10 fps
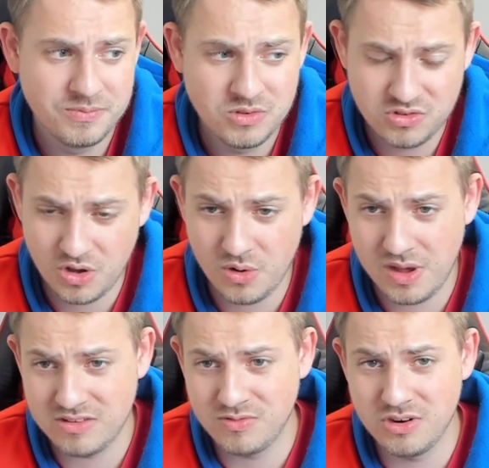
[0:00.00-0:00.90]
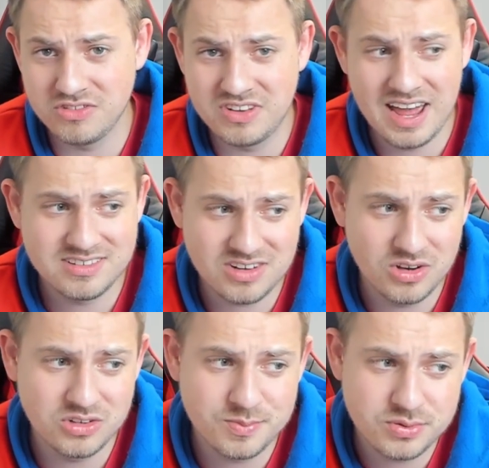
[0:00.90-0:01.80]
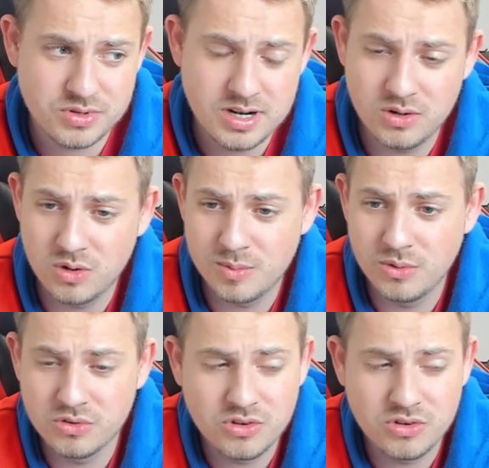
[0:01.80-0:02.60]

So as far as stats go, it's pretty horrible.